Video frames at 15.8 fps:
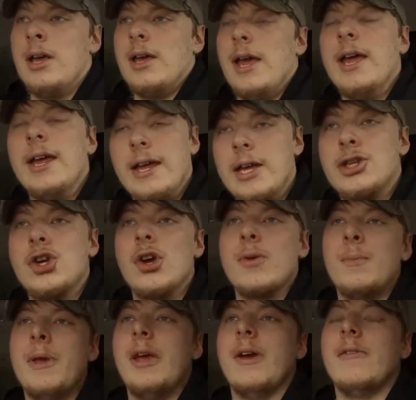it, it, took
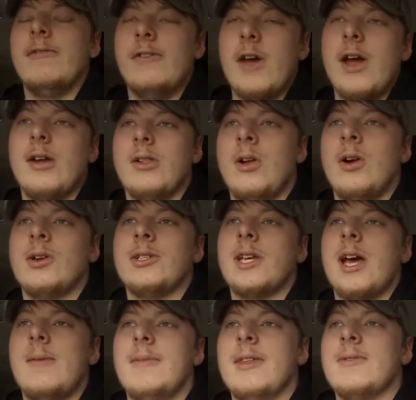me a very long
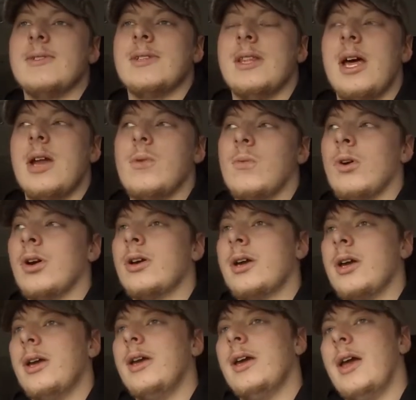time, and that was a lot of work.
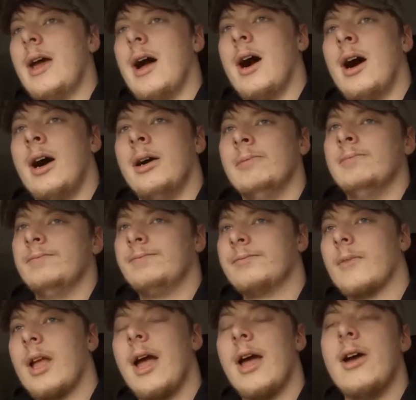
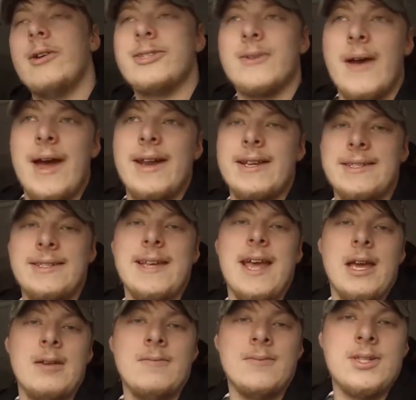Um, I also had
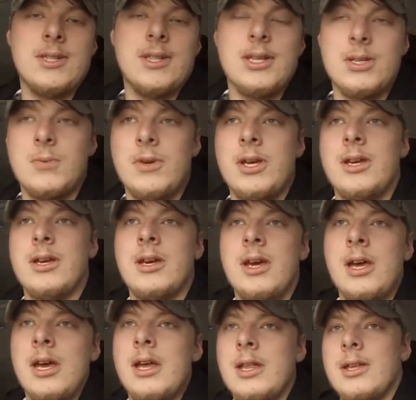exams this week.
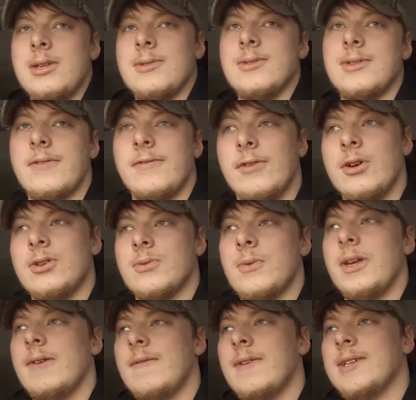This was the first
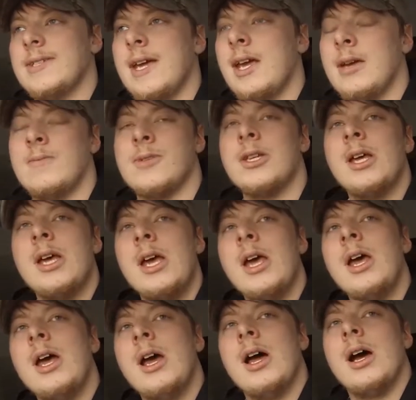week of exams,
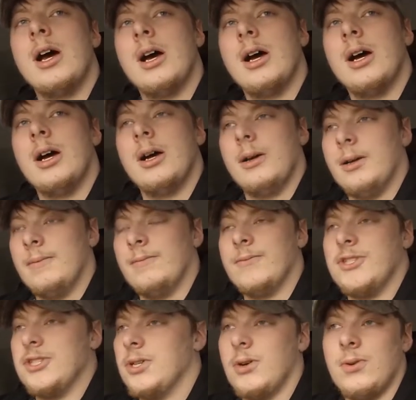um,
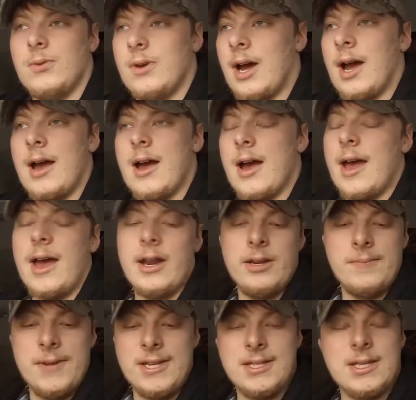so I, I, had to
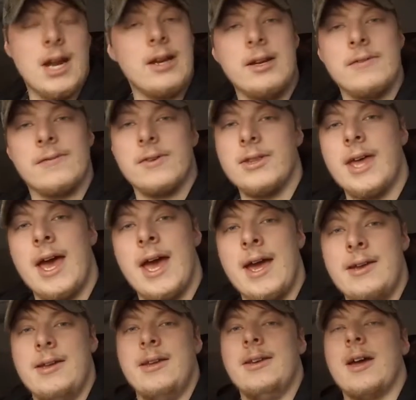be studying for
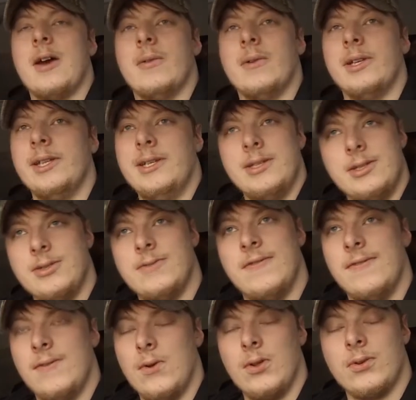that and not really
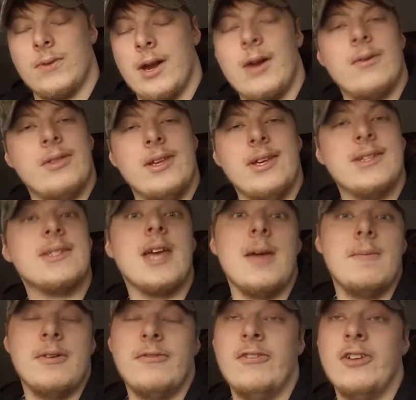fooling around with the
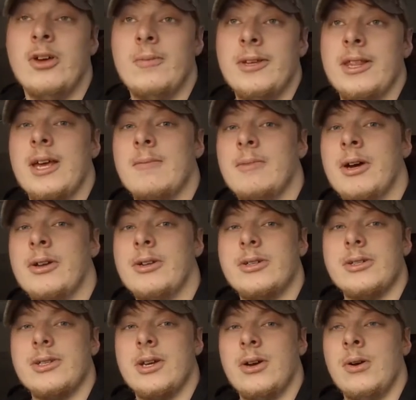escape and filming that much.
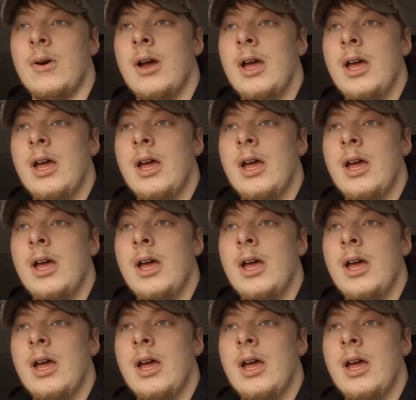So